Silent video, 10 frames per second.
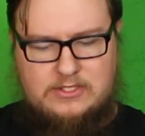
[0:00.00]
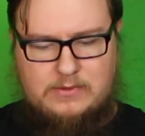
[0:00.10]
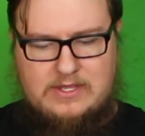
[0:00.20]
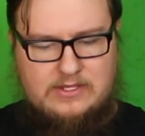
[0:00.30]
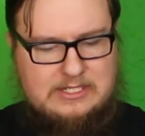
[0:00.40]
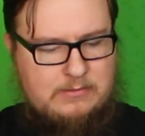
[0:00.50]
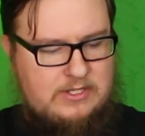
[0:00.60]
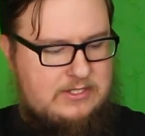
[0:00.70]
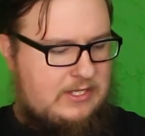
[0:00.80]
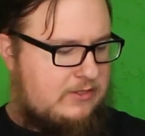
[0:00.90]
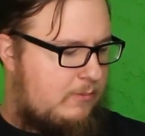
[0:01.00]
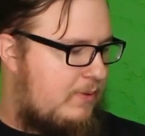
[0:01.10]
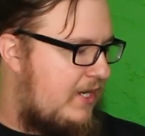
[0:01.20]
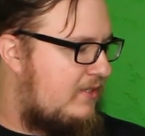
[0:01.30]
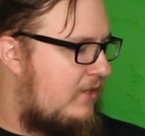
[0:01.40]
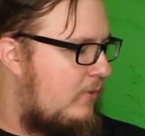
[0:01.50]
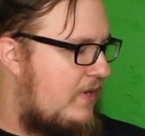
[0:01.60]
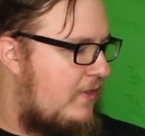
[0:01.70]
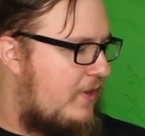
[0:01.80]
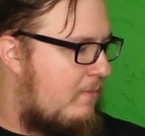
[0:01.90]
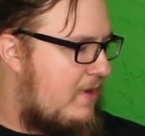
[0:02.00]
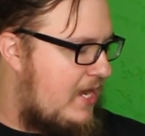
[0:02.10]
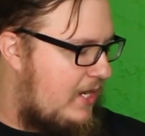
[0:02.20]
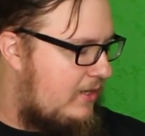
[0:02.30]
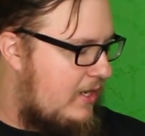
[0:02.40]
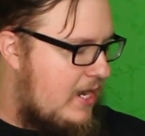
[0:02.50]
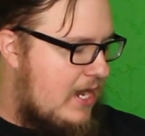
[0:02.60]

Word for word: as the way that some of these things are picked and the way that they're made.